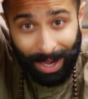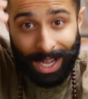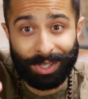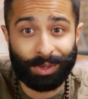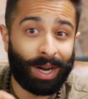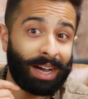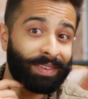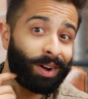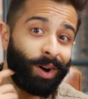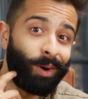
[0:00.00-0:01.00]
patch or
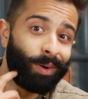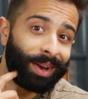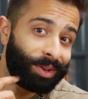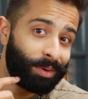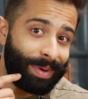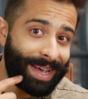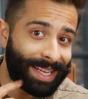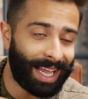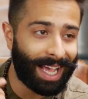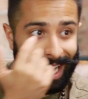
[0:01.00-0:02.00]
having a hole in your
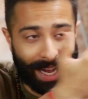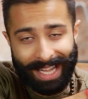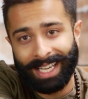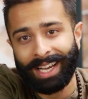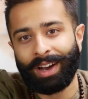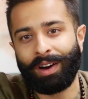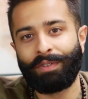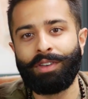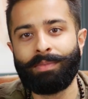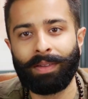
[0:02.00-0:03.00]
beard like I had a
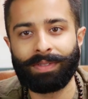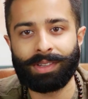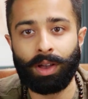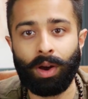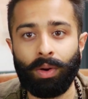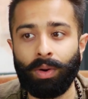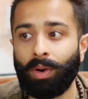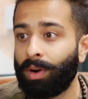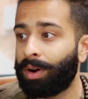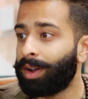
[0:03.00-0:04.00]
few months ago,
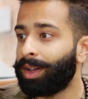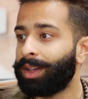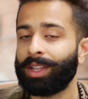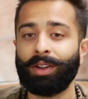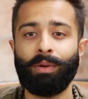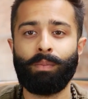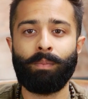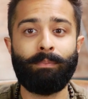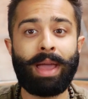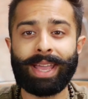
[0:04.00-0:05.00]
or,
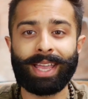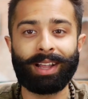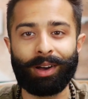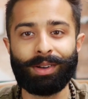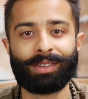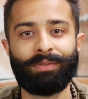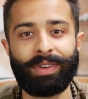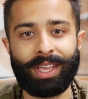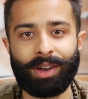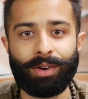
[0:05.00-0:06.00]
making loads of
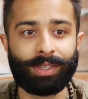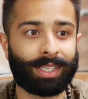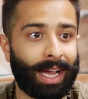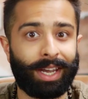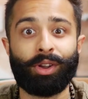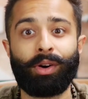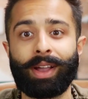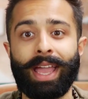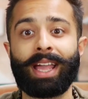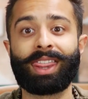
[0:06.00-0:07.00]
videos and not
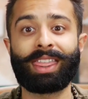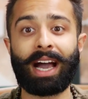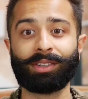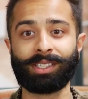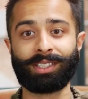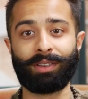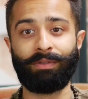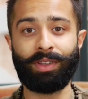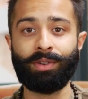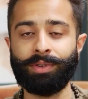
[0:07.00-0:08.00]
getting thousands of
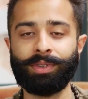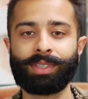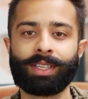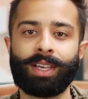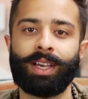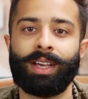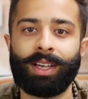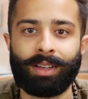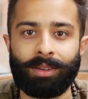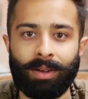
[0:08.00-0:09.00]
views,
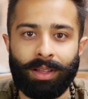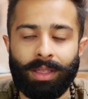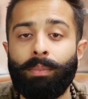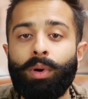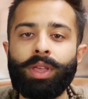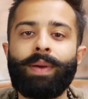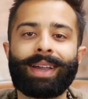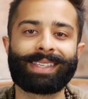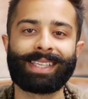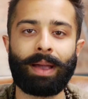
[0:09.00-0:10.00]
the more you
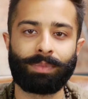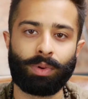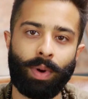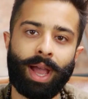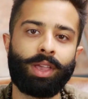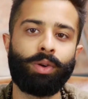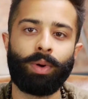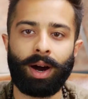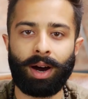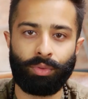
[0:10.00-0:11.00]
accept where you
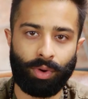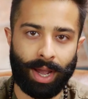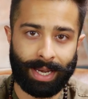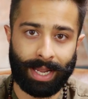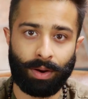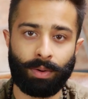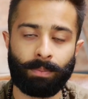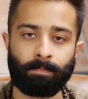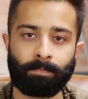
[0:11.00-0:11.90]
are right now,